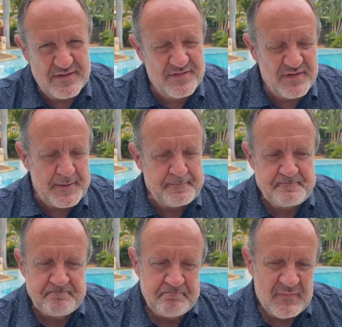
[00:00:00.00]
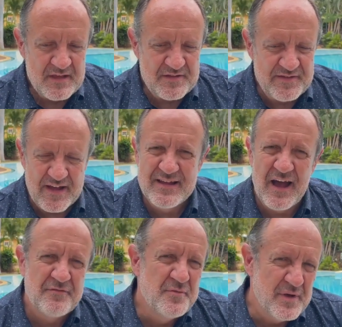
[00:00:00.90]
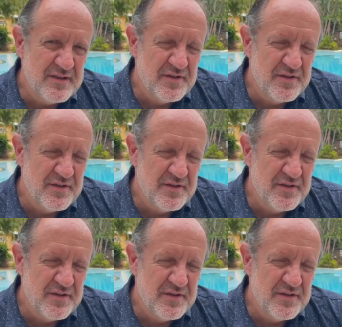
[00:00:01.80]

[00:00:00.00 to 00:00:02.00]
It's like government.